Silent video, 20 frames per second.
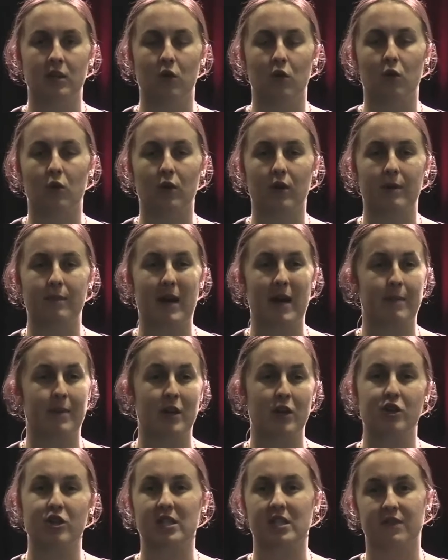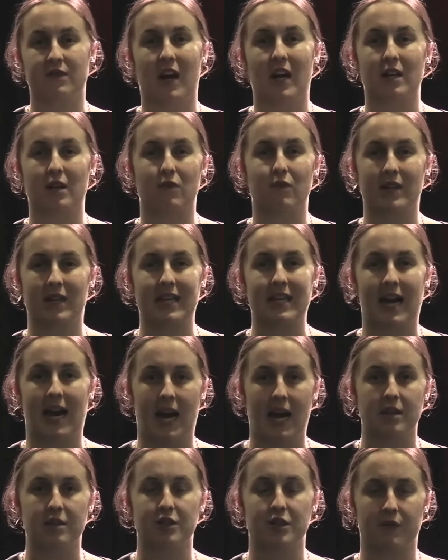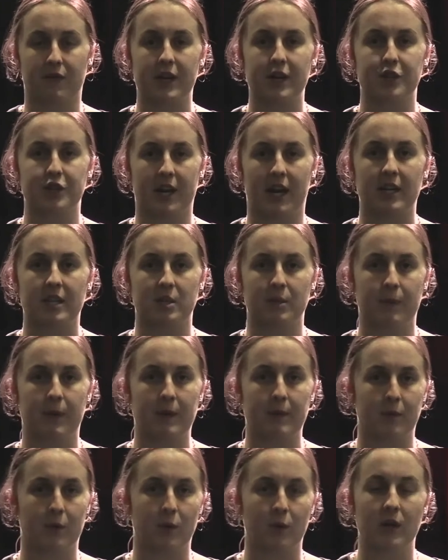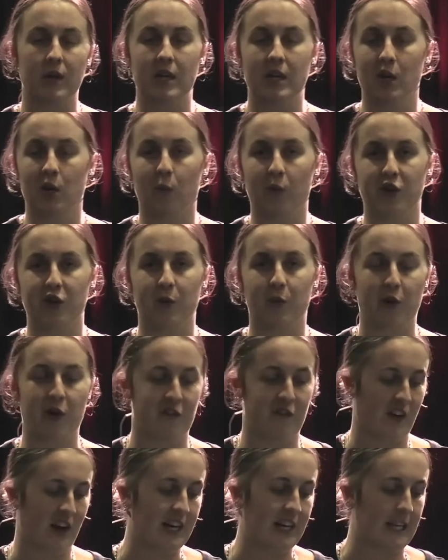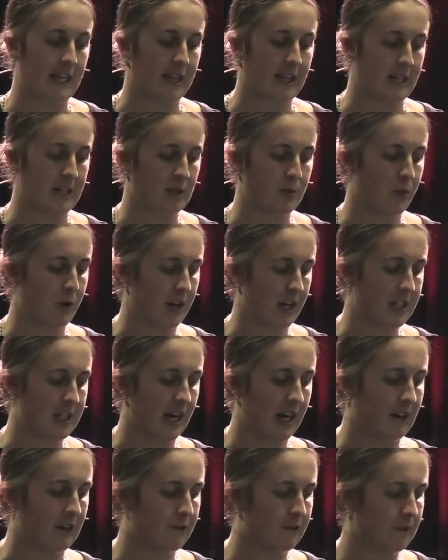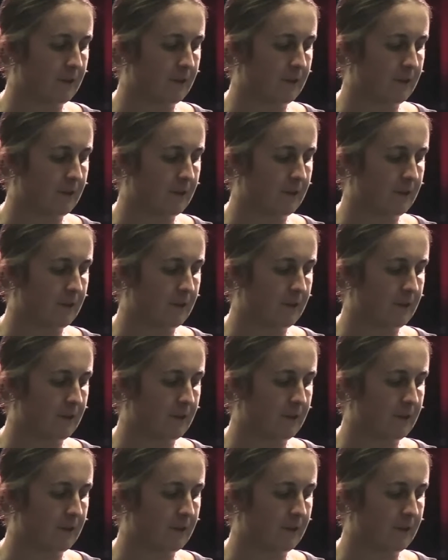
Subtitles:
or maybe you just found it really hard to reach out to people when you were finding things pretty tough.